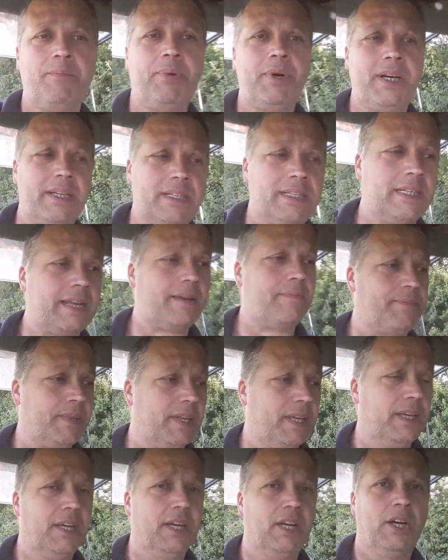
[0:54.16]
But
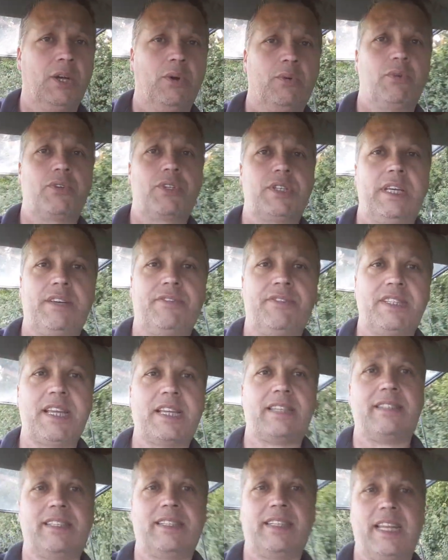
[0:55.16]
um, we'll see if there's
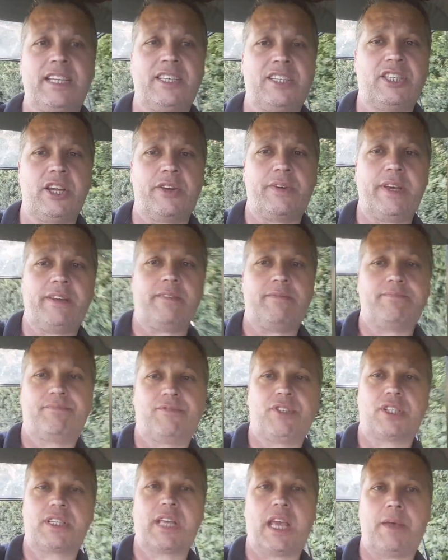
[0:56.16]
anything needs
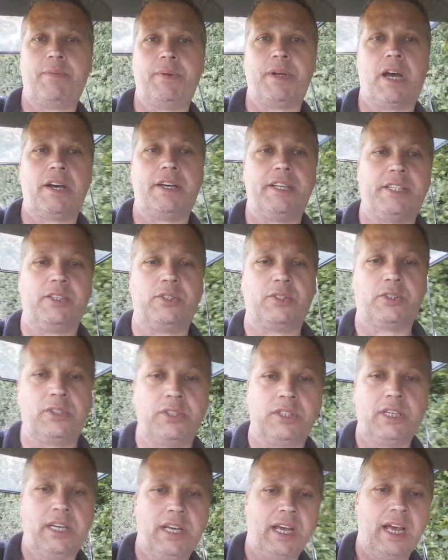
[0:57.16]
doing. Just keep an eye on it all.